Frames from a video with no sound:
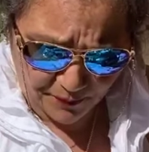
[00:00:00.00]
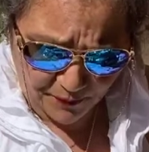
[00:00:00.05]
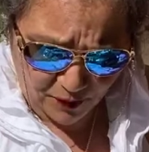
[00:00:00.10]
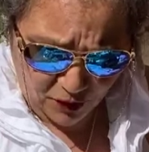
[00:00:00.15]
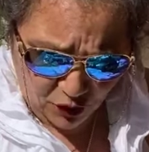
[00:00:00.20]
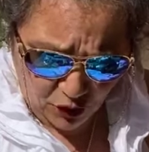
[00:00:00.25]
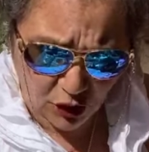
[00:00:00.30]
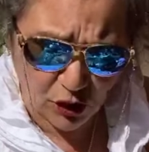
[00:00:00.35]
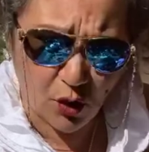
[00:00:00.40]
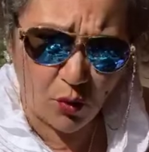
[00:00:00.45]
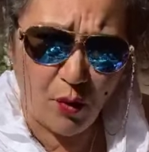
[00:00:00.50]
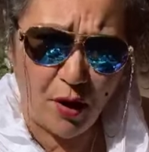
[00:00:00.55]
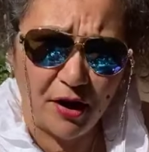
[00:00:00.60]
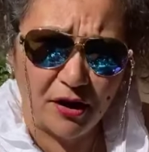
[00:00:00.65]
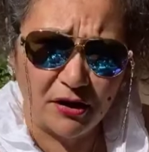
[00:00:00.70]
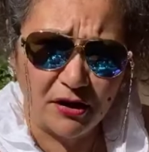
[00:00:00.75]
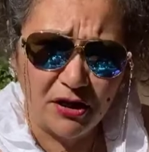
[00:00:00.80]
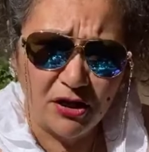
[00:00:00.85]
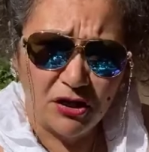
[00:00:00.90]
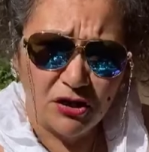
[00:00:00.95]
cookware.
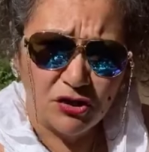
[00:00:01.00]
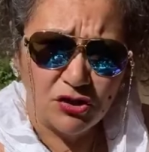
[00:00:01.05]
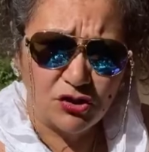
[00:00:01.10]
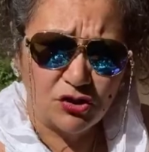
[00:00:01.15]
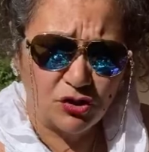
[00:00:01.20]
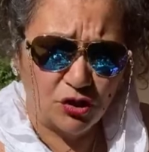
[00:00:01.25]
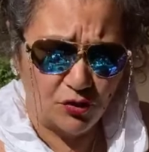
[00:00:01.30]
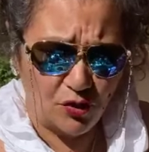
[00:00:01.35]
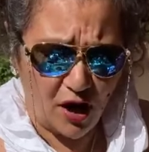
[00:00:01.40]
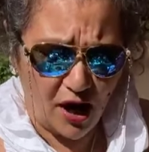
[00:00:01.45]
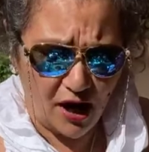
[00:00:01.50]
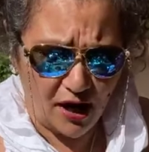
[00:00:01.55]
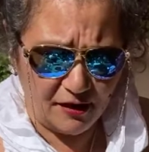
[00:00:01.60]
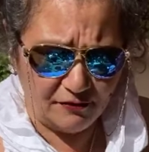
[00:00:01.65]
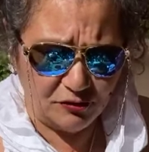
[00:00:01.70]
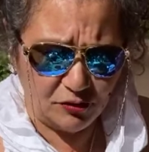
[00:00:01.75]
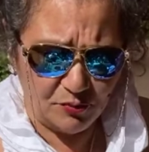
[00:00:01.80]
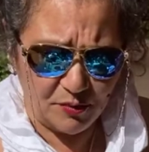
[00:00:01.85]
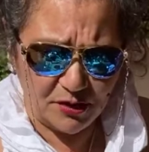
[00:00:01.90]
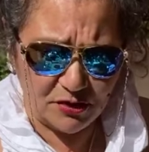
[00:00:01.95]
So you have
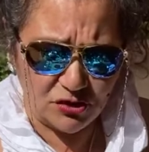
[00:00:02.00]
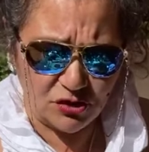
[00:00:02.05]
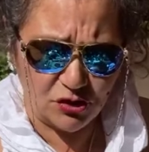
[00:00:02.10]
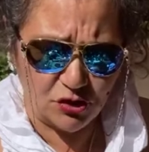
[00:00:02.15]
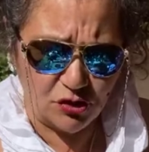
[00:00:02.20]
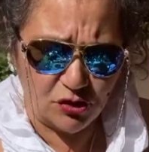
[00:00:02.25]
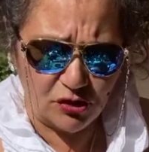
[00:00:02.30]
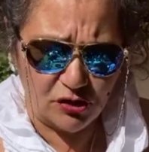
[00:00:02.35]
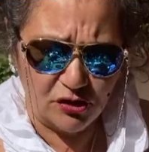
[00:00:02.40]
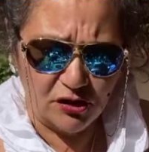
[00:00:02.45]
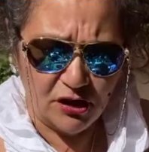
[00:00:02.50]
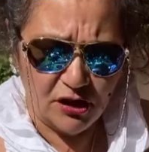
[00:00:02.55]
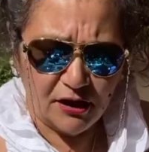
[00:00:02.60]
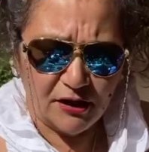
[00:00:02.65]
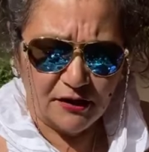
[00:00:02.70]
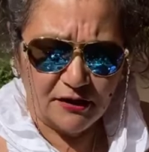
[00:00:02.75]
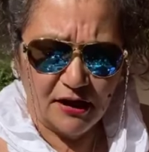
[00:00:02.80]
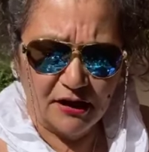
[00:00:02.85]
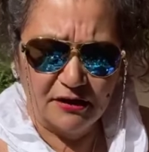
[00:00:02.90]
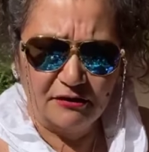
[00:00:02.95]
to make sure
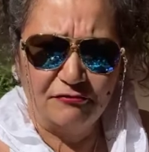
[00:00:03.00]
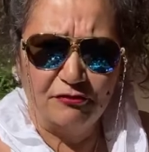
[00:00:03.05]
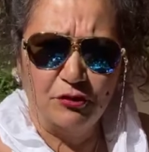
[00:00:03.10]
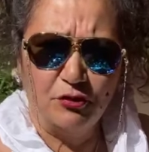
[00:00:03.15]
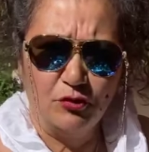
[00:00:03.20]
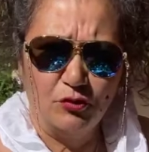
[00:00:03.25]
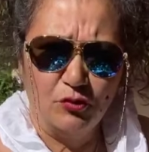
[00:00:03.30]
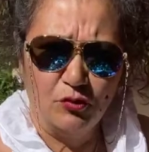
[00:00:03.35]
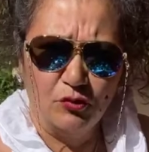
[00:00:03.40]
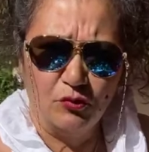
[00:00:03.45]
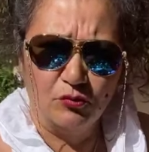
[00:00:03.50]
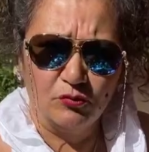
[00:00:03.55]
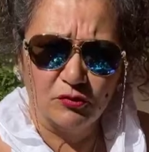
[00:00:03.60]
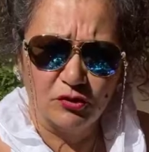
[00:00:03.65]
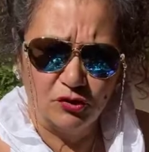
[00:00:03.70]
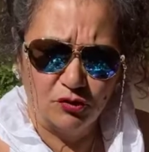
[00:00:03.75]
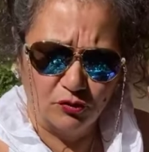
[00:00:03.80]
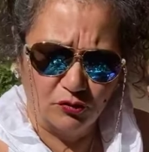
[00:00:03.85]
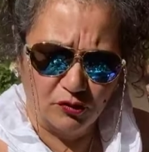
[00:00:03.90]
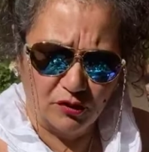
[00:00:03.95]
that if you
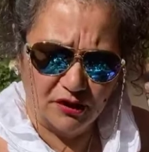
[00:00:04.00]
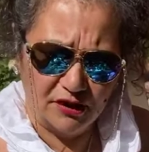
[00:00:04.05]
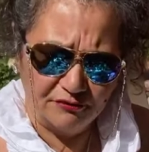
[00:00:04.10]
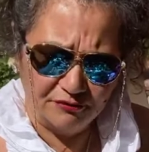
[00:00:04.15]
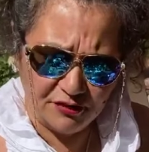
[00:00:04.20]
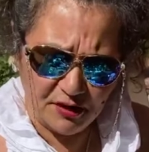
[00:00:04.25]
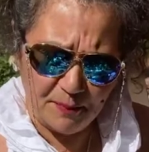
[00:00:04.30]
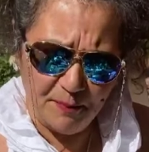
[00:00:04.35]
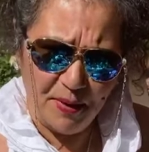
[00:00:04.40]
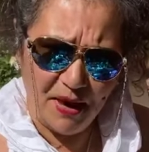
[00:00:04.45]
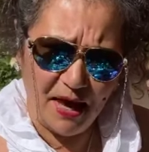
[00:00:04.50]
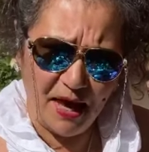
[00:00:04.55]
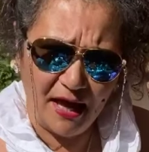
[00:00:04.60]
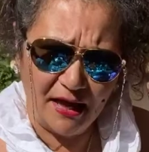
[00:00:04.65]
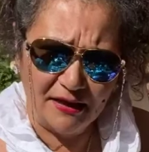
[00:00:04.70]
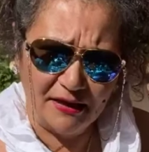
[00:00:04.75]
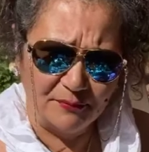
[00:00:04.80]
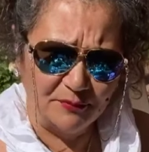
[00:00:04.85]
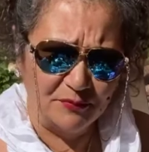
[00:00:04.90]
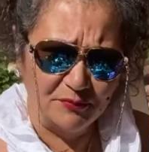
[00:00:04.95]
lift the
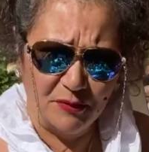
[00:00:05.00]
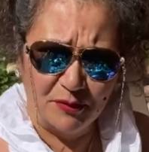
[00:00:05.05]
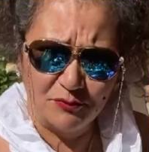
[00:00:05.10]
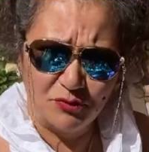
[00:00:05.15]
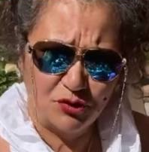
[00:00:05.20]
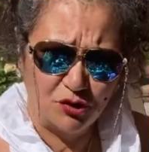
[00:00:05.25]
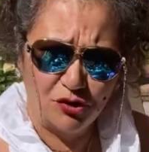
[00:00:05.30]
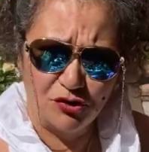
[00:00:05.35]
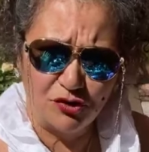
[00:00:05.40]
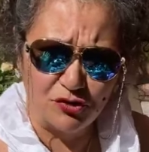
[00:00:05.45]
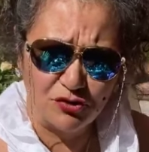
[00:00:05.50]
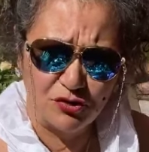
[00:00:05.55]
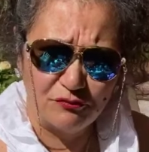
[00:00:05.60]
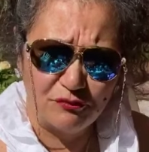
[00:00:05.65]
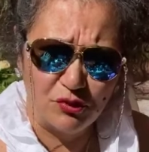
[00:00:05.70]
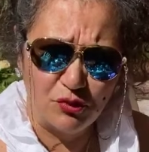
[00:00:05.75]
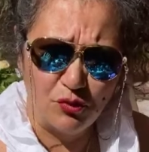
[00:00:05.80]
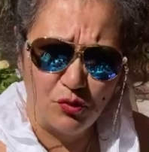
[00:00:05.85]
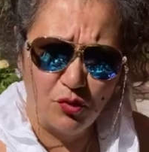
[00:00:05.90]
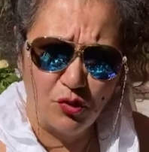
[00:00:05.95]
pan, I'm sure those of
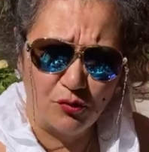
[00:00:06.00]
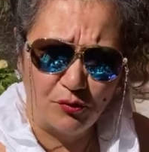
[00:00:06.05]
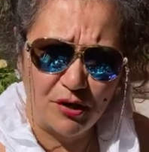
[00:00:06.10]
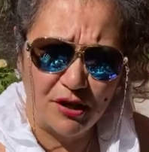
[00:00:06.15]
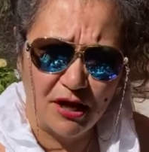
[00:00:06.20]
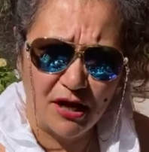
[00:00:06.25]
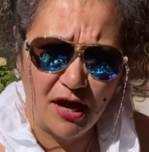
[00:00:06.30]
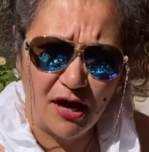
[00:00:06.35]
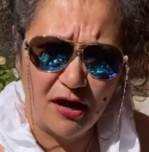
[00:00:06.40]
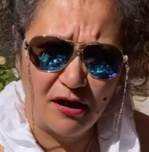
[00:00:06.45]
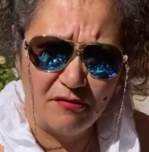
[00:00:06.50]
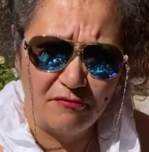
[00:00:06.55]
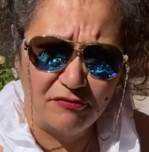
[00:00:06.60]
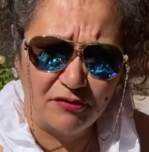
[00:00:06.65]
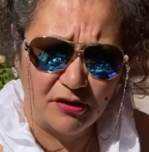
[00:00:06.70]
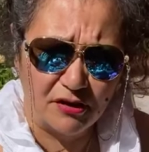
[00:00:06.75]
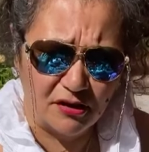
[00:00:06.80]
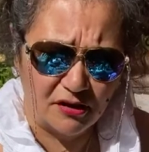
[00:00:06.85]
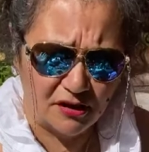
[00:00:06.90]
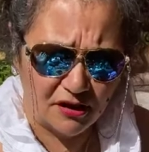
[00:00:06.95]
you who already have
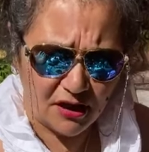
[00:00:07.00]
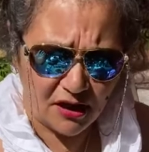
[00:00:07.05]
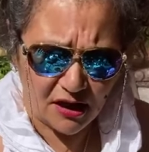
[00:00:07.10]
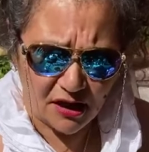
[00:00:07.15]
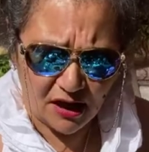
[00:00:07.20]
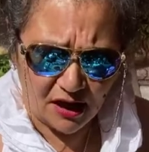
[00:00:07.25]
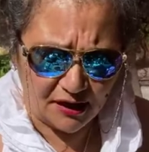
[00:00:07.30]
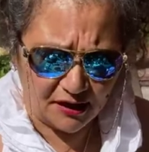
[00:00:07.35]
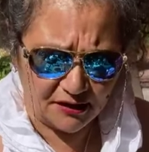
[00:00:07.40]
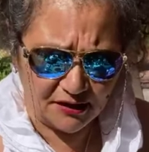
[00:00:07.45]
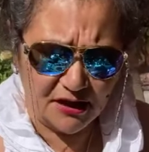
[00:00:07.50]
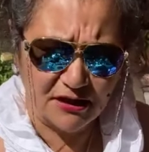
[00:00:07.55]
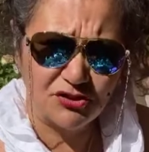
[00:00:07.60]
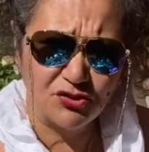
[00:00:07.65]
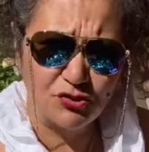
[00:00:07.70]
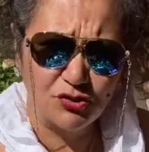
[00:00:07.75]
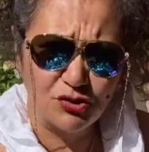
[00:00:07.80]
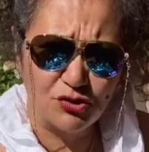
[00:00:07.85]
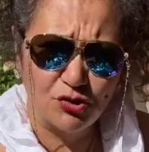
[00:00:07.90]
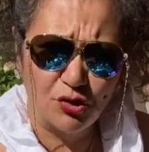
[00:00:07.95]
an
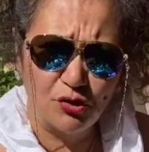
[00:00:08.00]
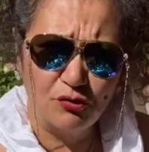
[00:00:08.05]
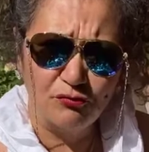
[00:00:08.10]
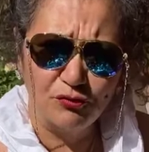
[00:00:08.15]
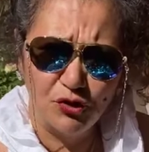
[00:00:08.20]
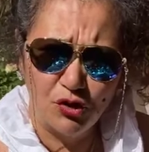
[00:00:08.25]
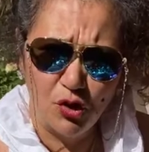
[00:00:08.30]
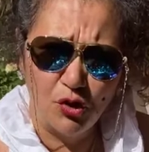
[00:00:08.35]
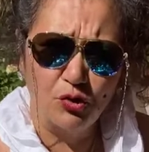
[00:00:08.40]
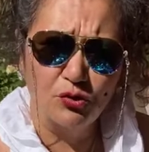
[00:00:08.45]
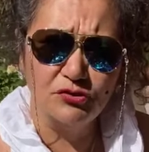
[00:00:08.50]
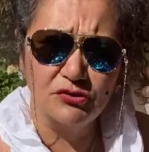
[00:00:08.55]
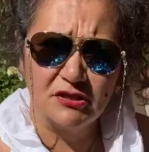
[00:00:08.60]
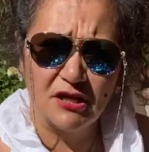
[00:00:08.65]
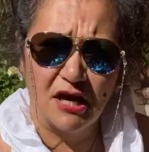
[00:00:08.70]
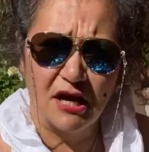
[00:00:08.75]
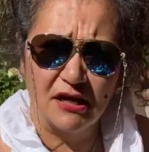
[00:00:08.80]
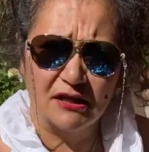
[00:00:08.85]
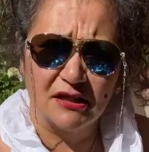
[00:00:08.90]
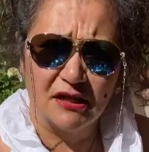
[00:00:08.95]
induction stove knows
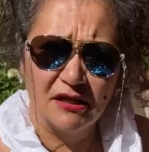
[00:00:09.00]
that